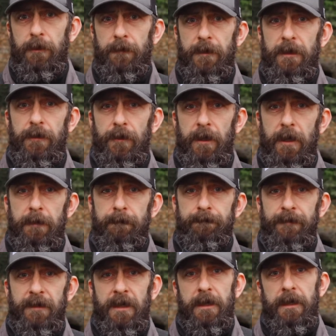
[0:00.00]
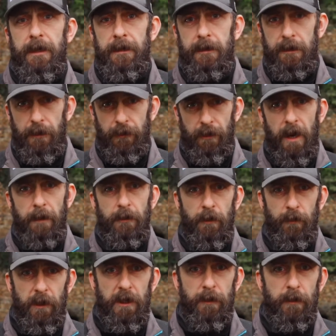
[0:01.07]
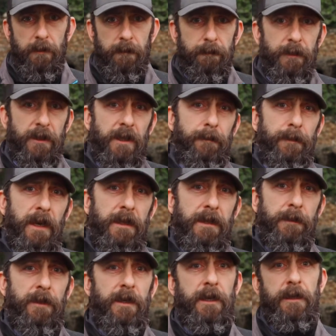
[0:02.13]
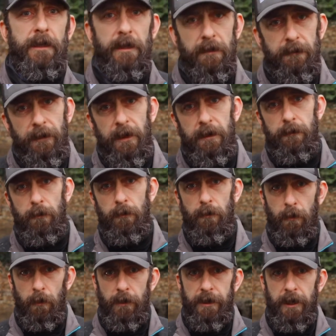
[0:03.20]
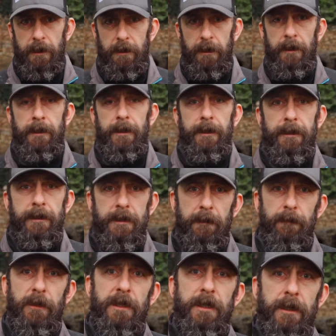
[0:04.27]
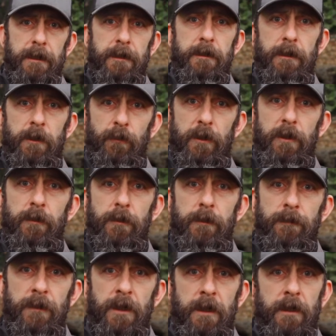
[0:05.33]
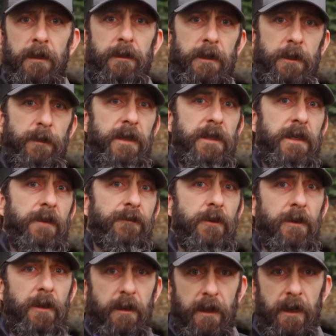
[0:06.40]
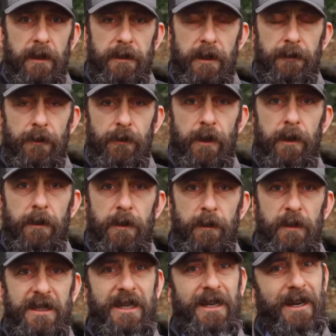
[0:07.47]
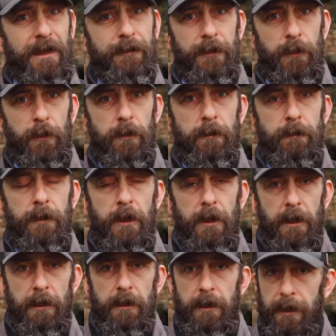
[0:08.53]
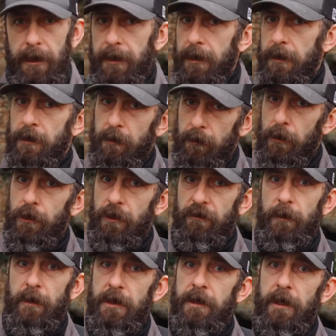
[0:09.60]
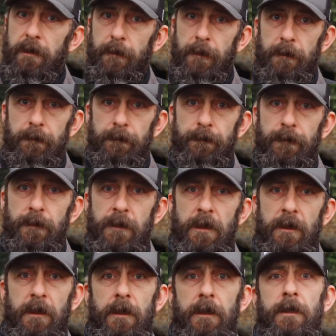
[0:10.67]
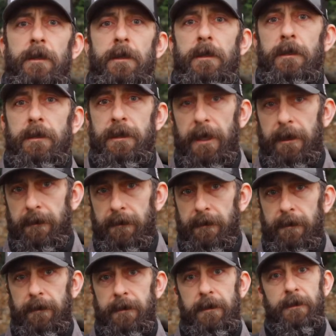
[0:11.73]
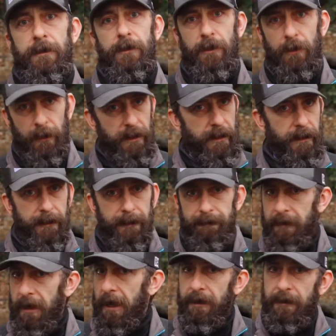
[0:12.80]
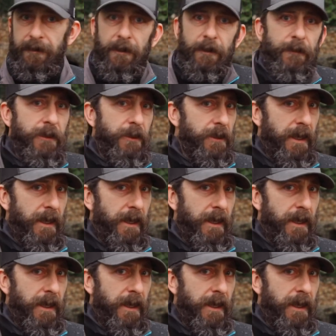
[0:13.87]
your feet dry, it's described as breathable, but compared to something like Even or Gore-Tex, it simply isn't as breathable. This means that after a long, hard day on the trails, particularly if it's warm, you're going to get some moisture from inside the boot. Second is the squeak. I don't know if it's just